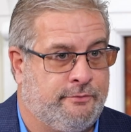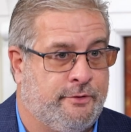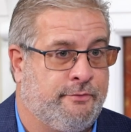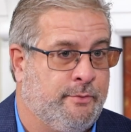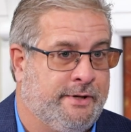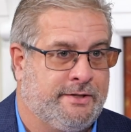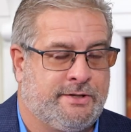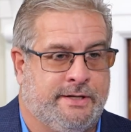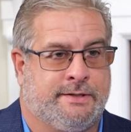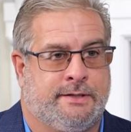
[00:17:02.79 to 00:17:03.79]
for a few minutes,
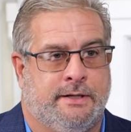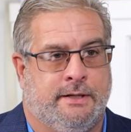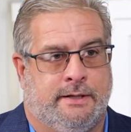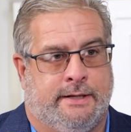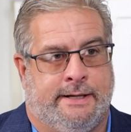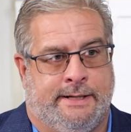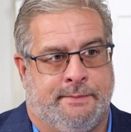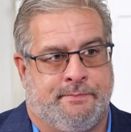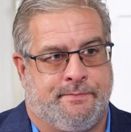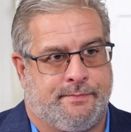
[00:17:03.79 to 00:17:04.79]
because
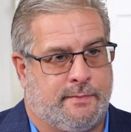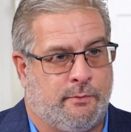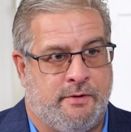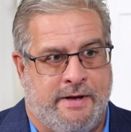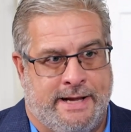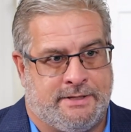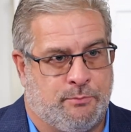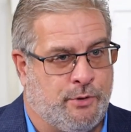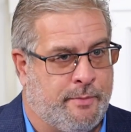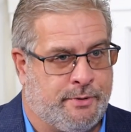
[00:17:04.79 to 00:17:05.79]
we've had
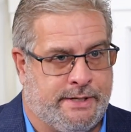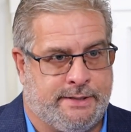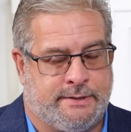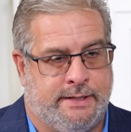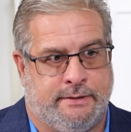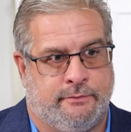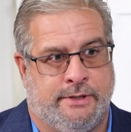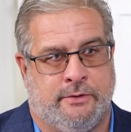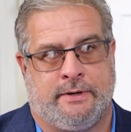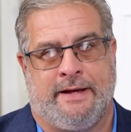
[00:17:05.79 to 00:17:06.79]
some properties that
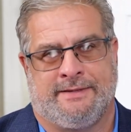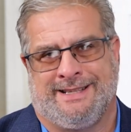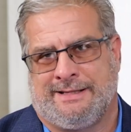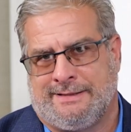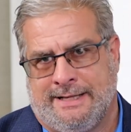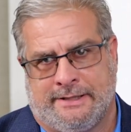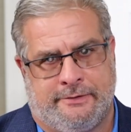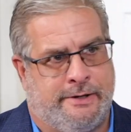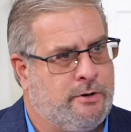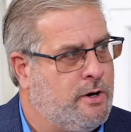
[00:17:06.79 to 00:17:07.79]
we don't have to
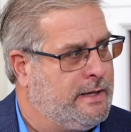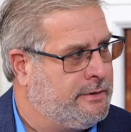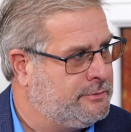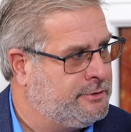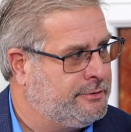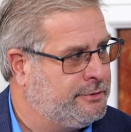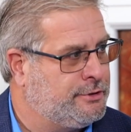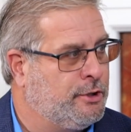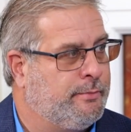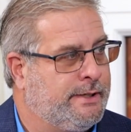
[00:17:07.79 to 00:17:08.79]
technically call out during the
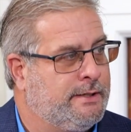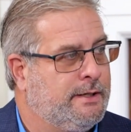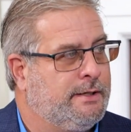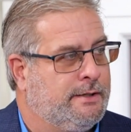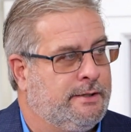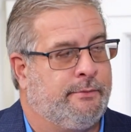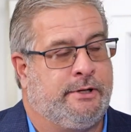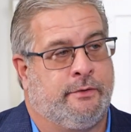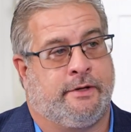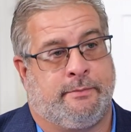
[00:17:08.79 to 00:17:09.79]
show, but that we
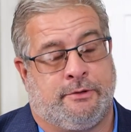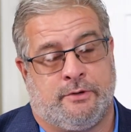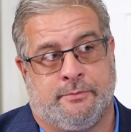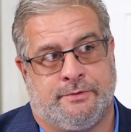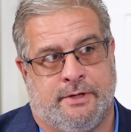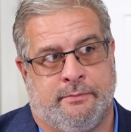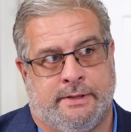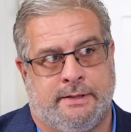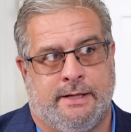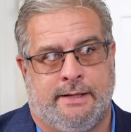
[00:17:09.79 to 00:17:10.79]
know that have been troublesome,
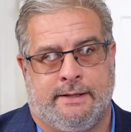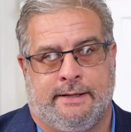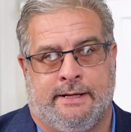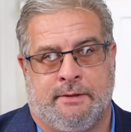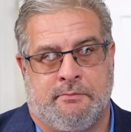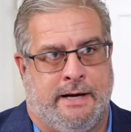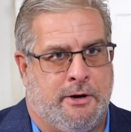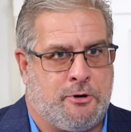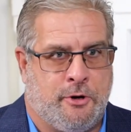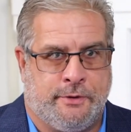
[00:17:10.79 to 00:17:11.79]
and
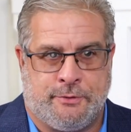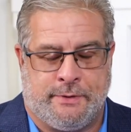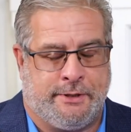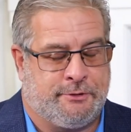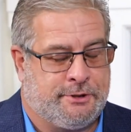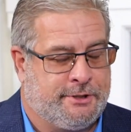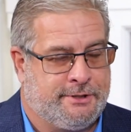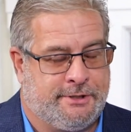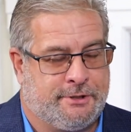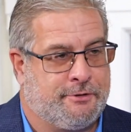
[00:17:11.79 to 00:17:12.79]
I'll call this one out just
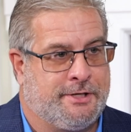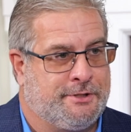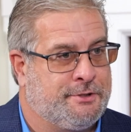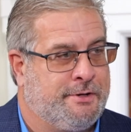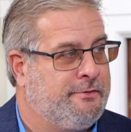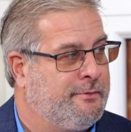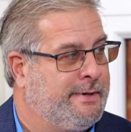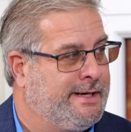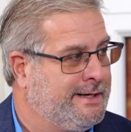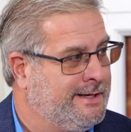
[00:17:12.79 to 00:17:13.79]
because it's across the street from
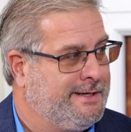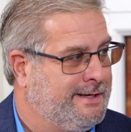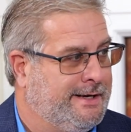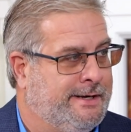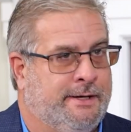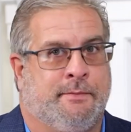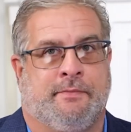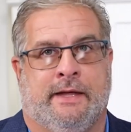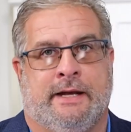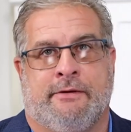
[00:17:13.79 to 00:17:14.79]
me,
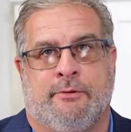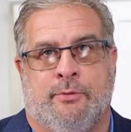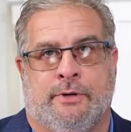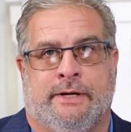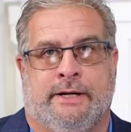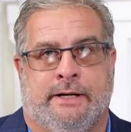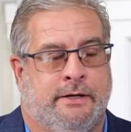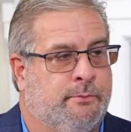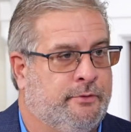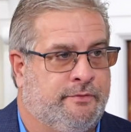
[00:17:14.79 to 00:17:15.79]
and I've reported it a
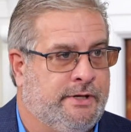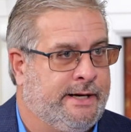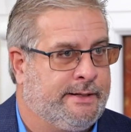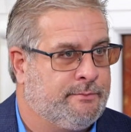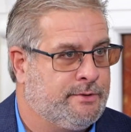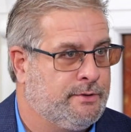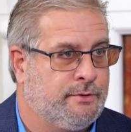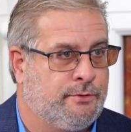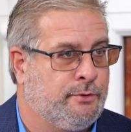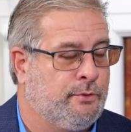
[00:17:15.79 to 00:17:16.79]
number of times
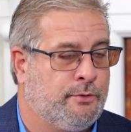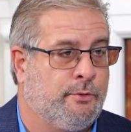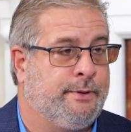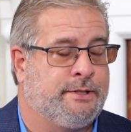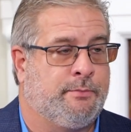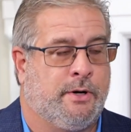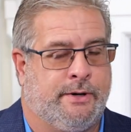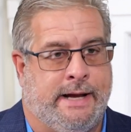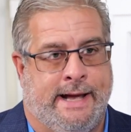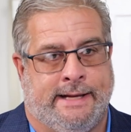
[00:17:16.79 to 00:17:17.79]
through
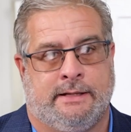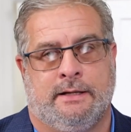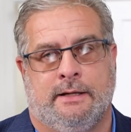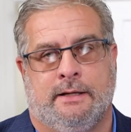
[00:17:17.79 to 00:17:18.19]
PitchSmart, and